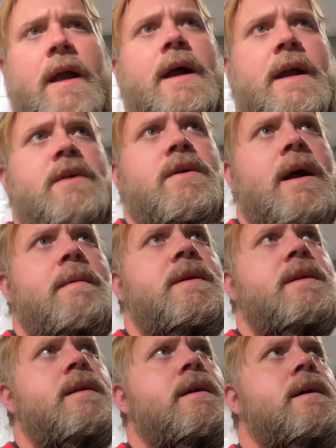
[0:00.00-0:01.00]
eye, grab it,
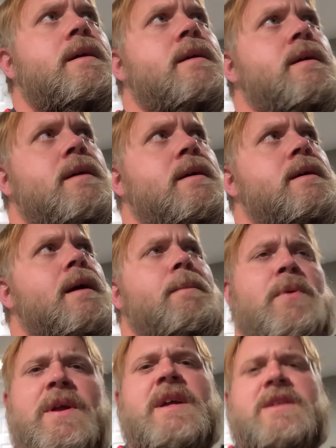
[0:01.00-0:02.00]
and I'm
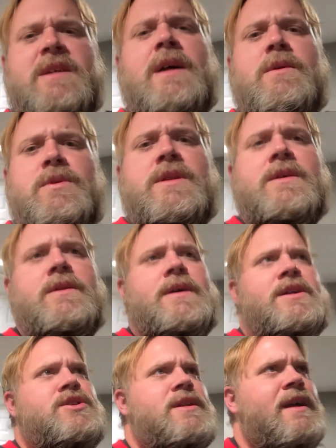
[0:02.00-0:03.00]
pretty excited with the
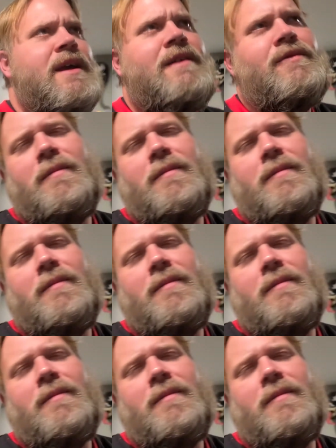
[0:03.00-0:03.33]
collection I have.